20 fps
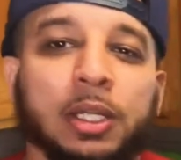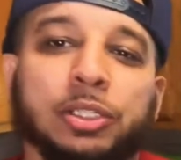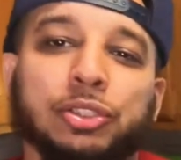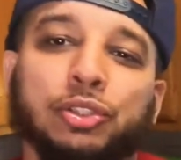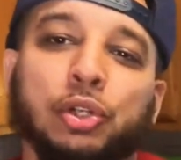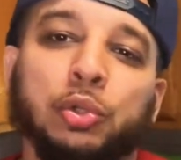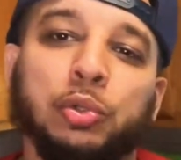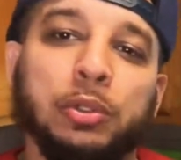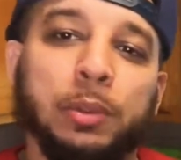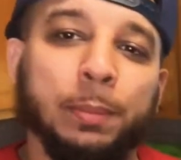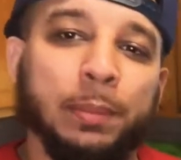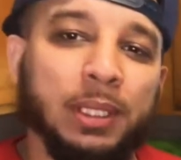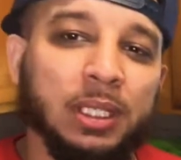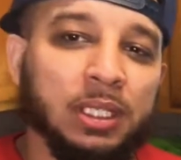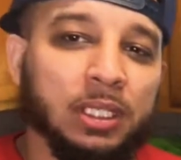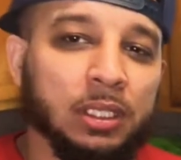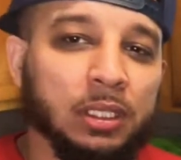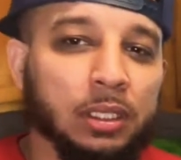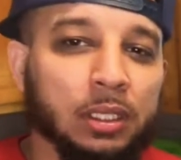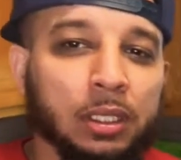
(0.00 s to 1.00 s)
throw the
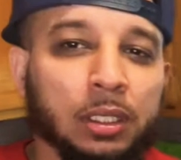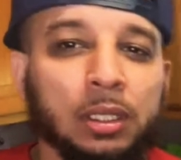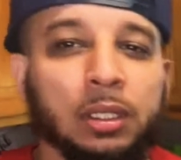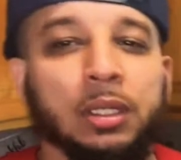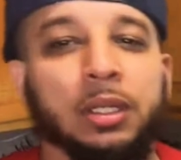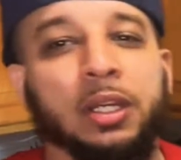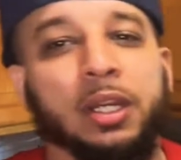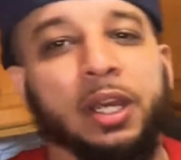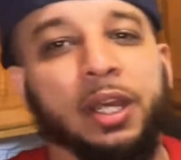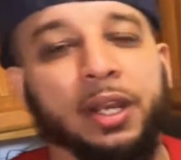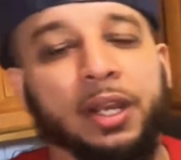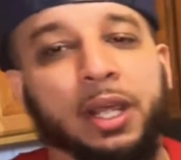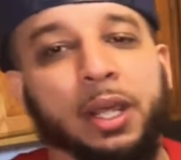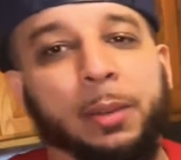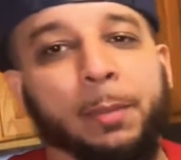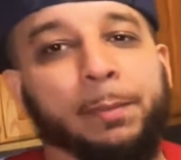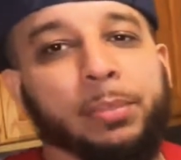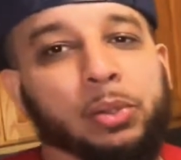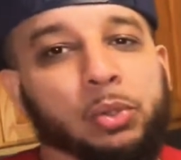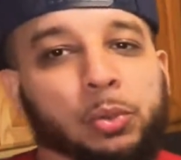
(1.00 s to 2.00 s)
meat in there, and
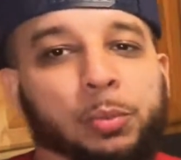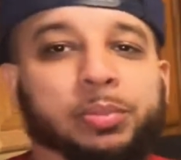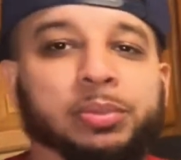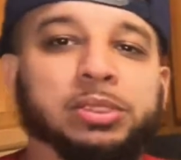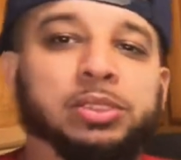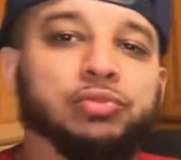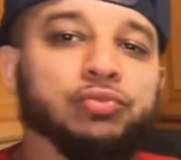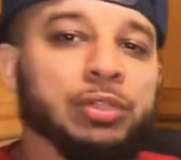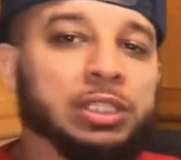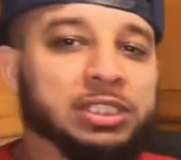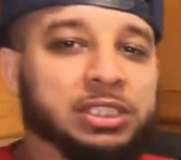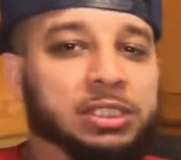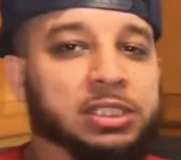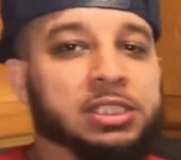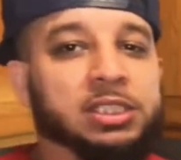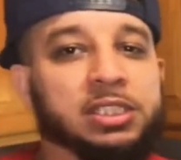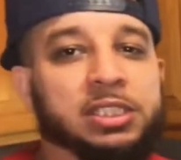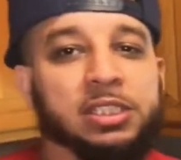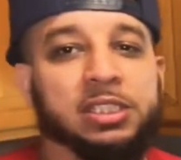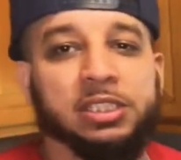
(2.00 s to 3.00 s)
then boom, put the rest of the
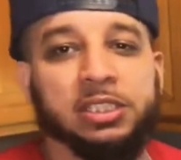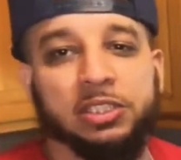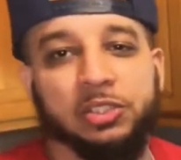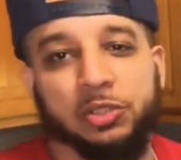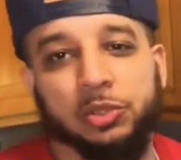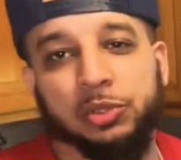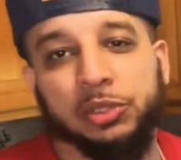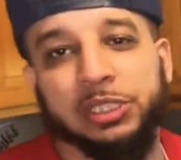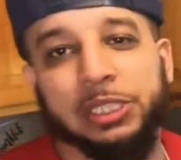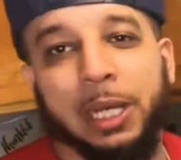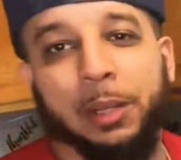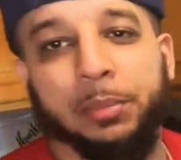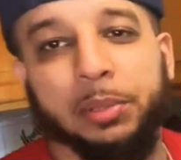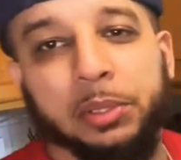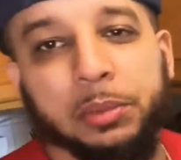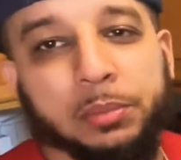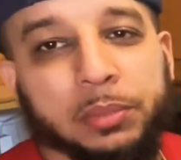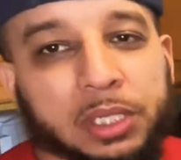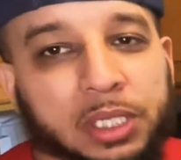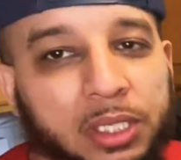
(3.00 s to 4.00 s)
seasoning on top of
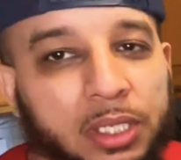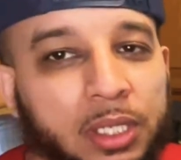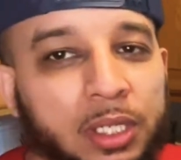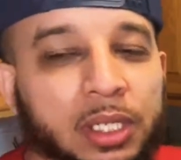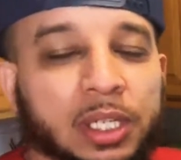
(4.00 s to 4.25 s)
the meat.